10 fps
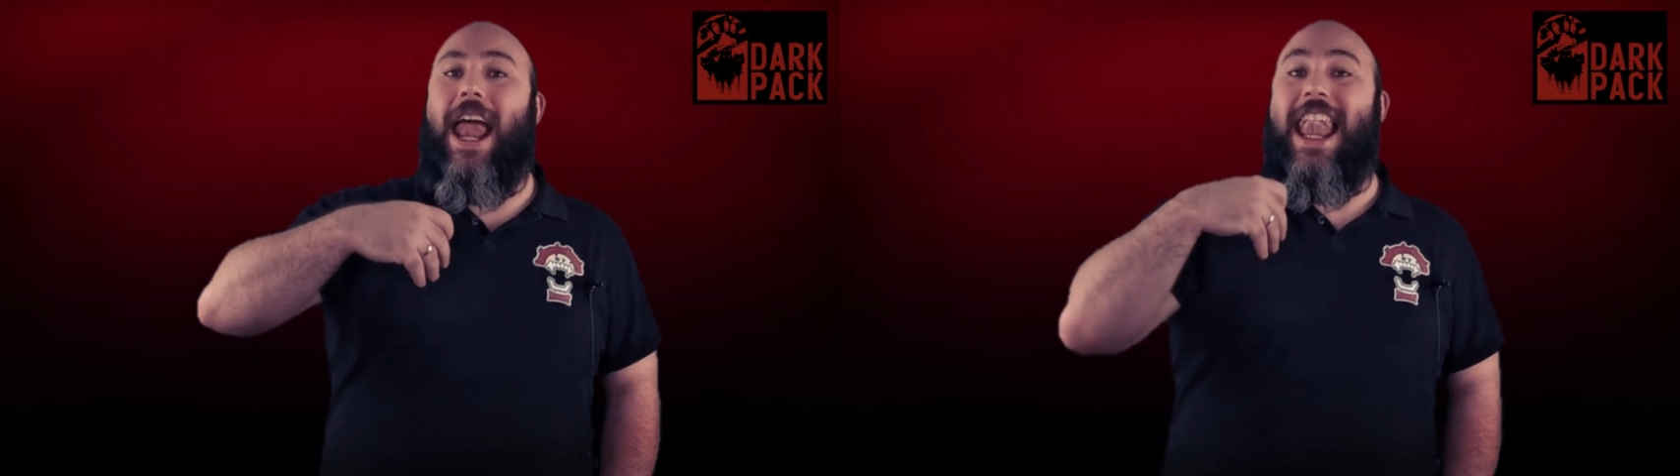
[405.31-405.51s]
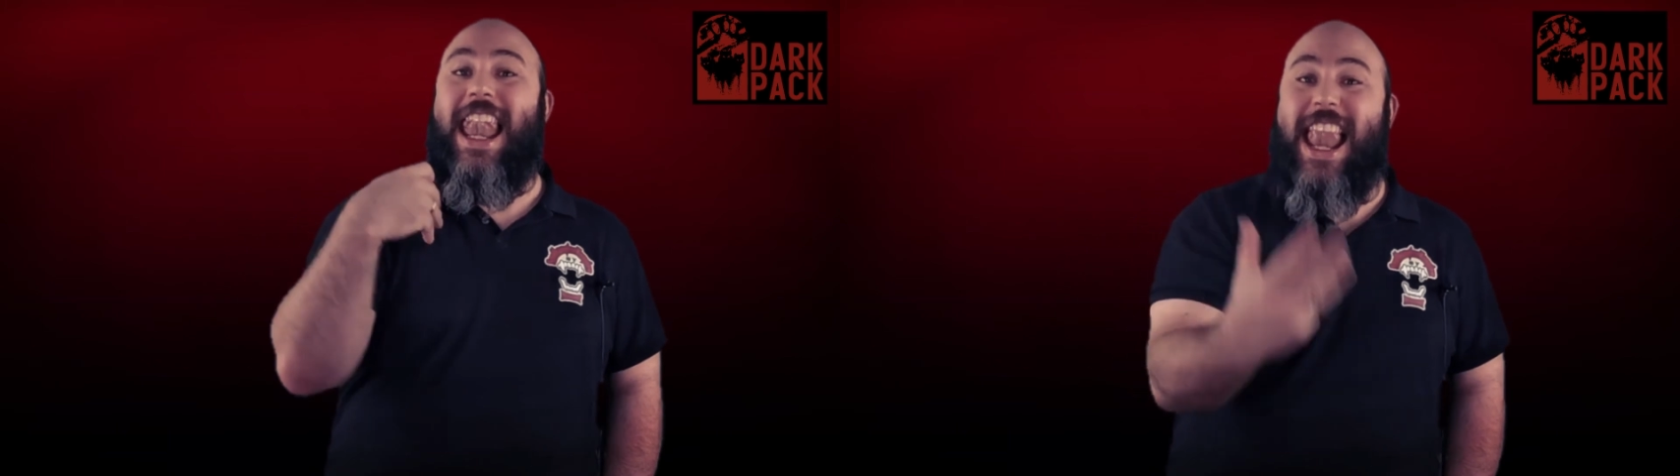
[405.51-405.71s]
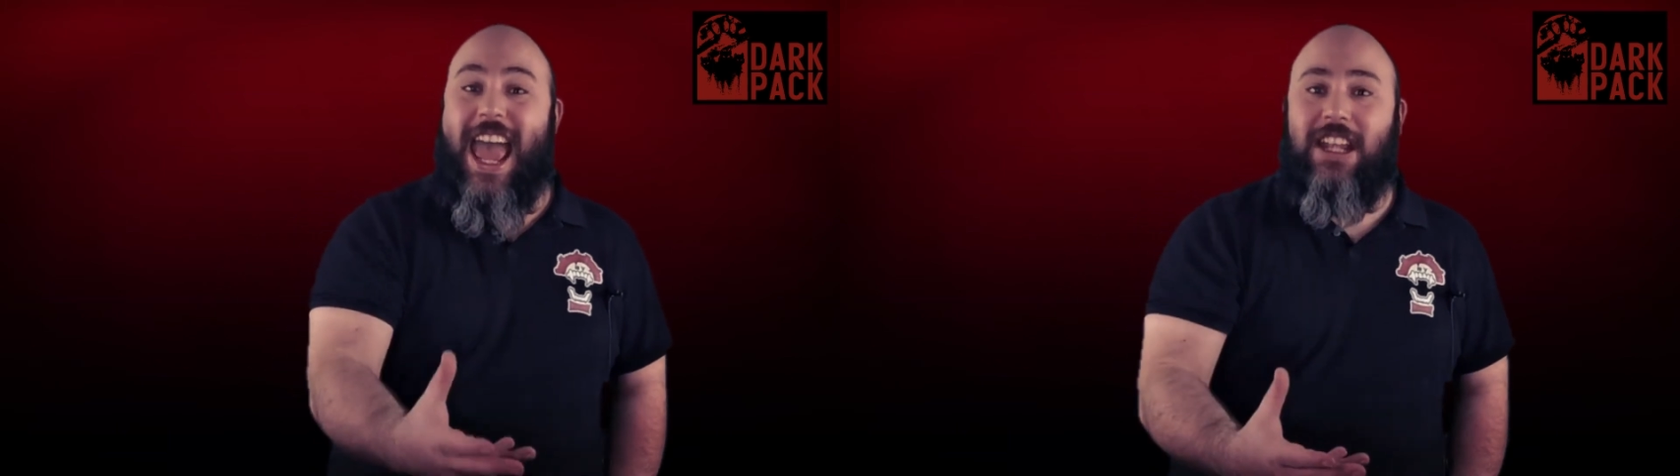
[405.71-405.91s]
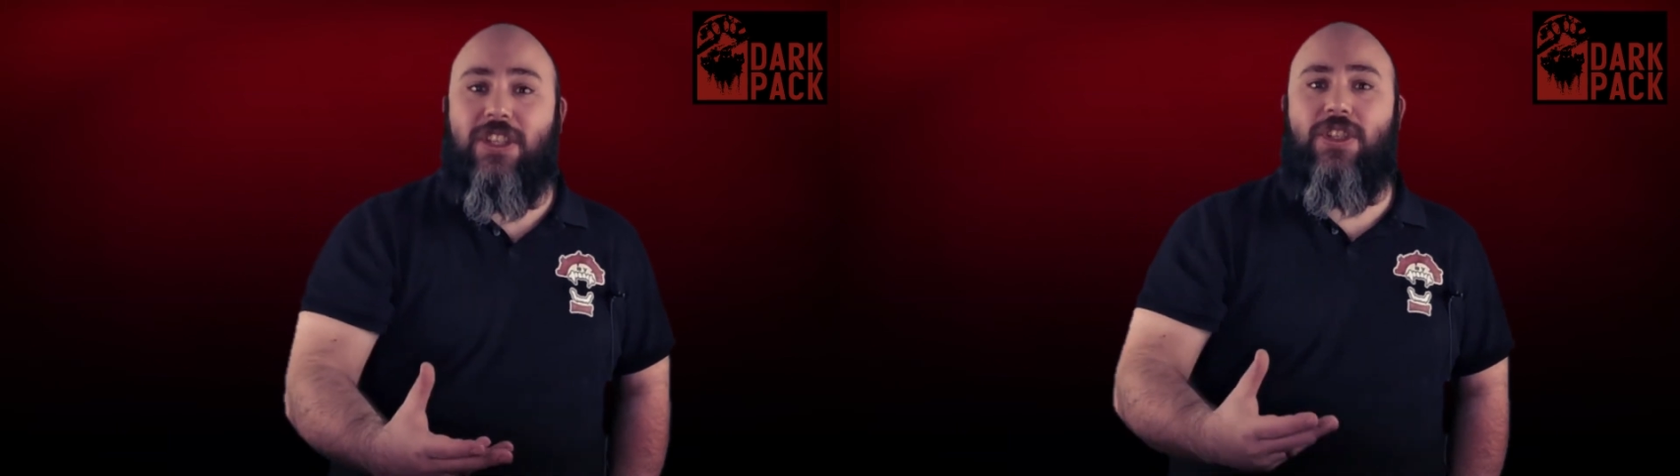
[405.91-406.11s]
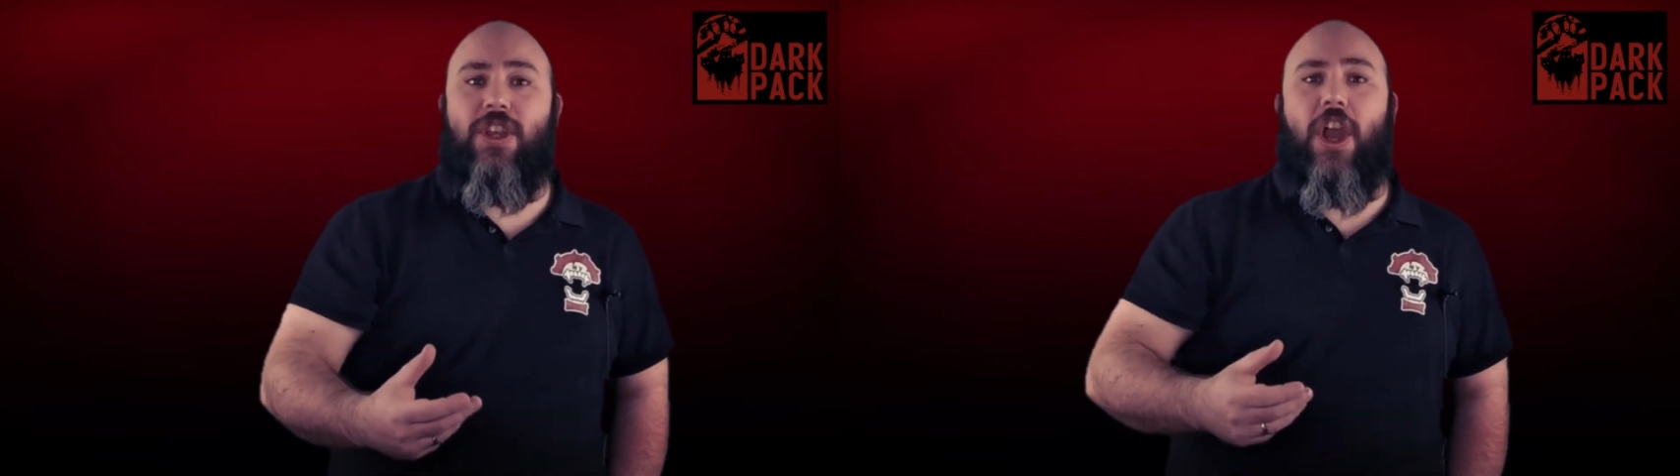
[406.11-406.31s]

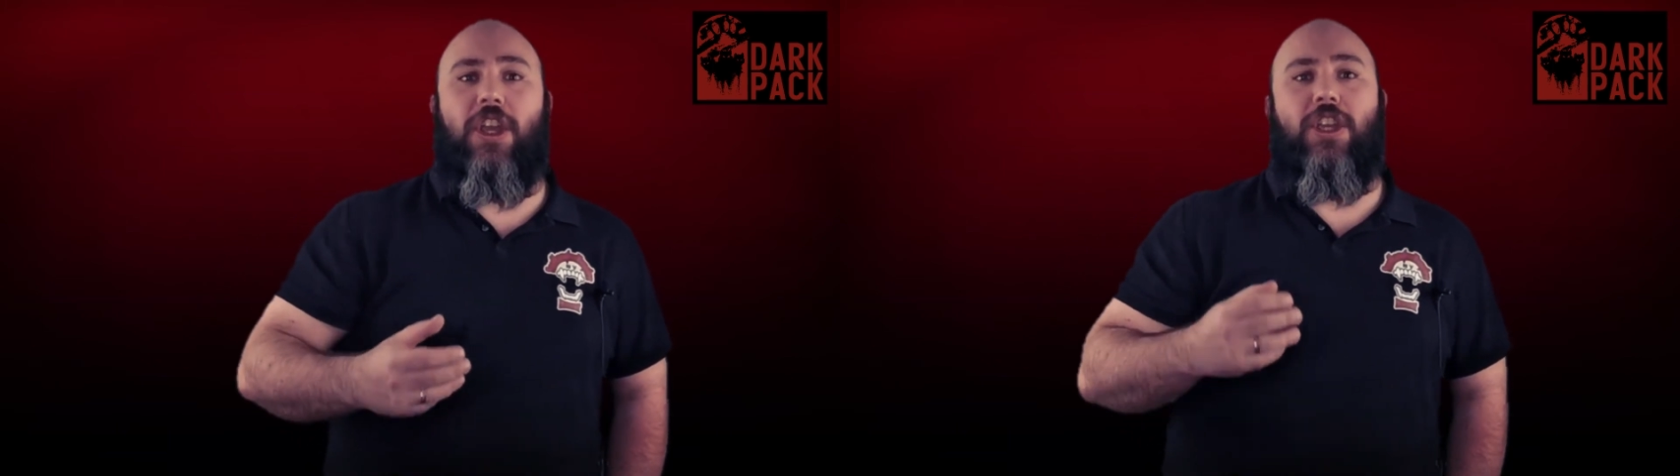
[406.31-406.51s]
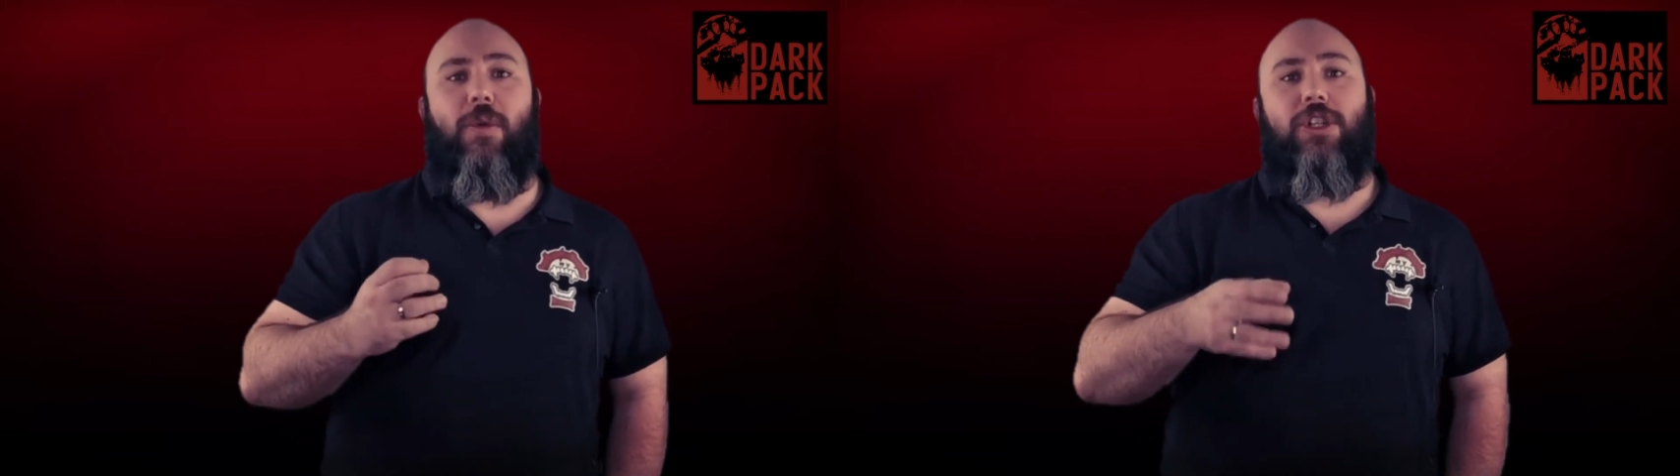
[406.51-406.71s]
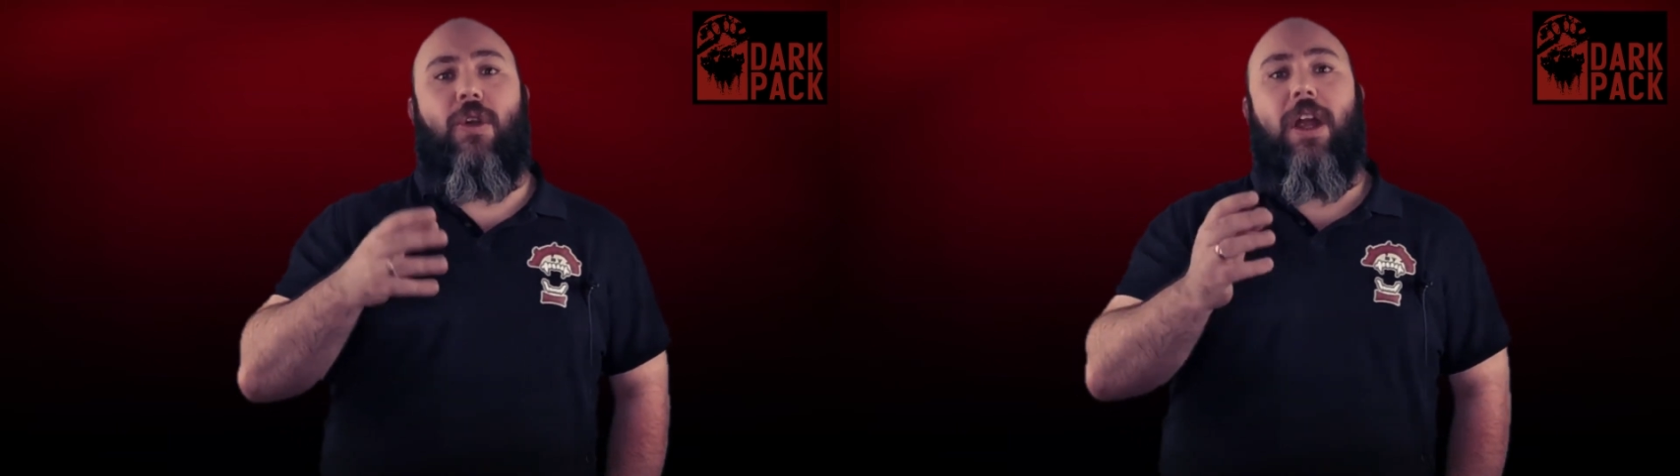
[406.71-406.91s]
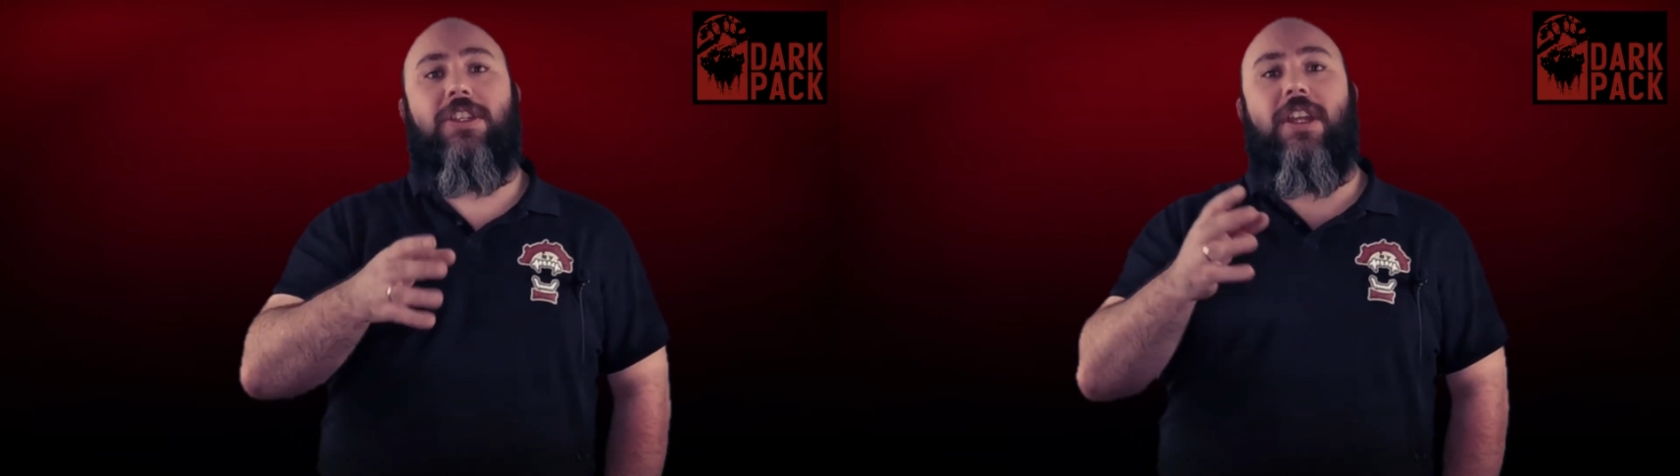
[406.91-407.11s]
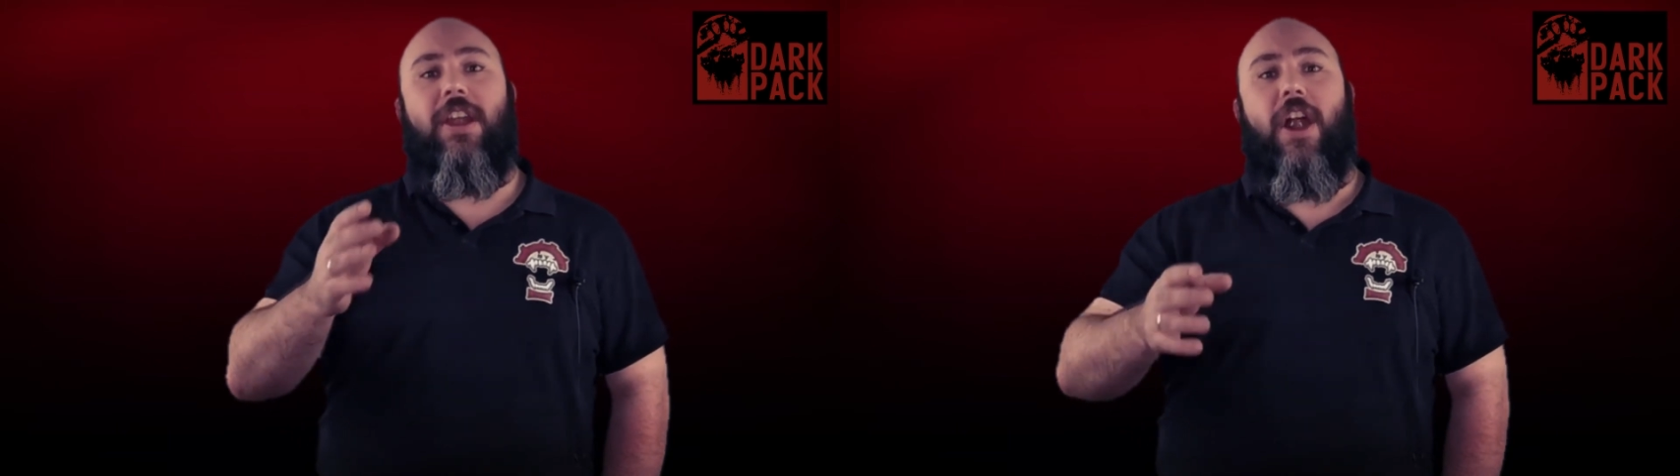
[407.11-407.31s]
Unless you are
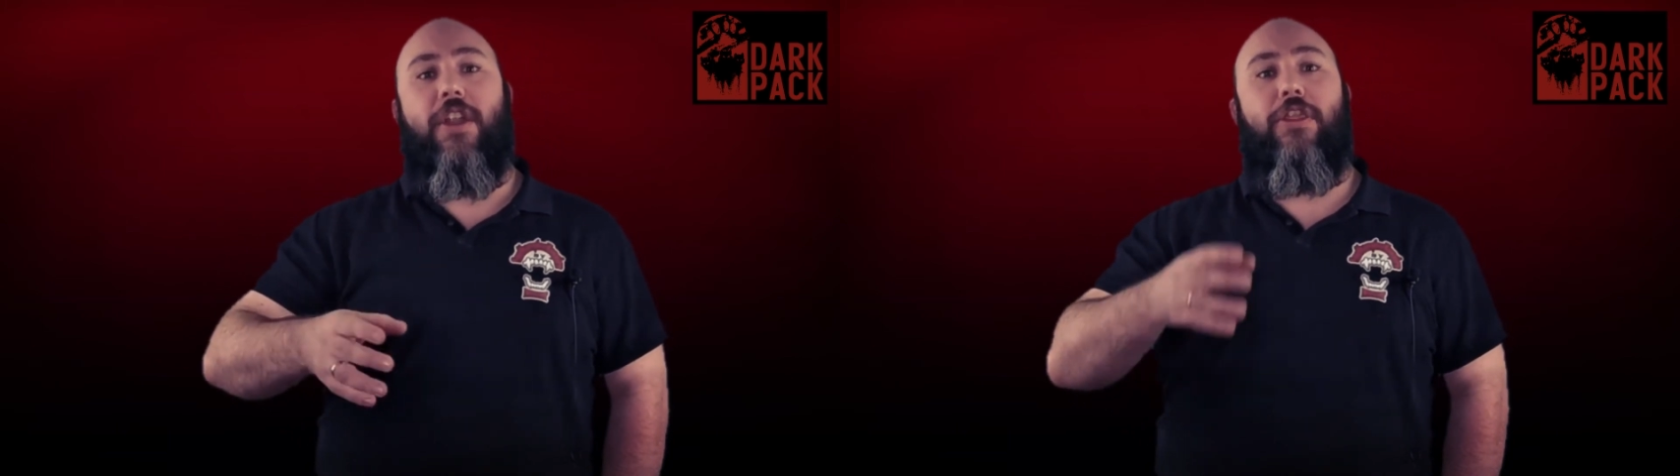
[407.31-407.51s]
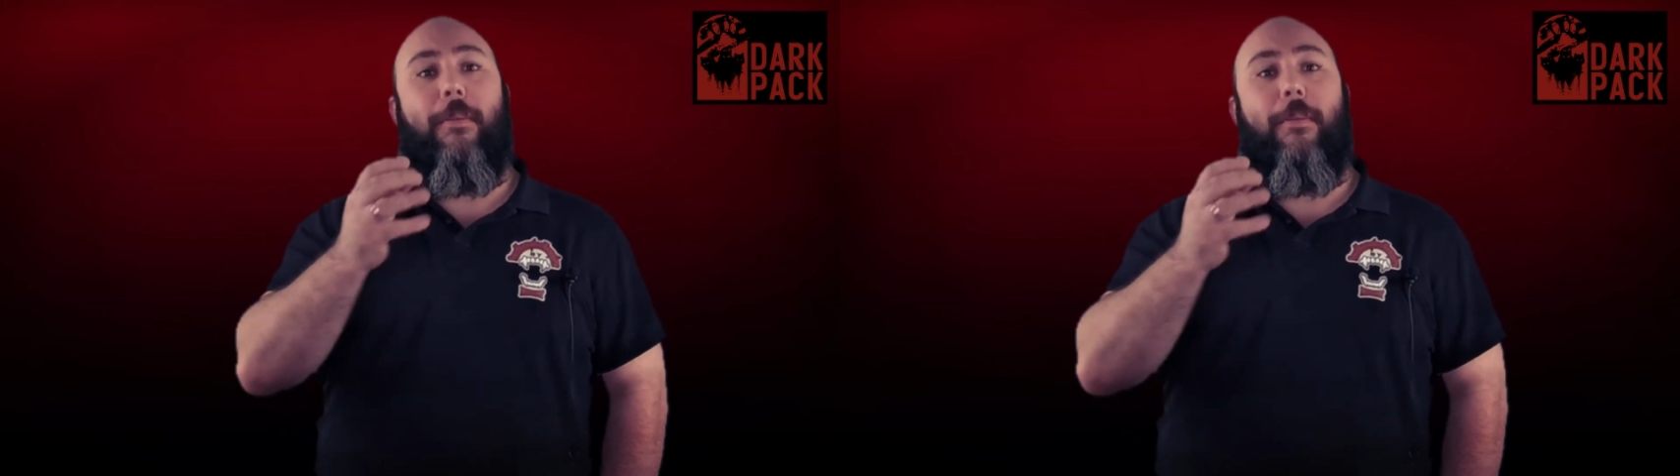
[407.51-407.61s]
trying to learn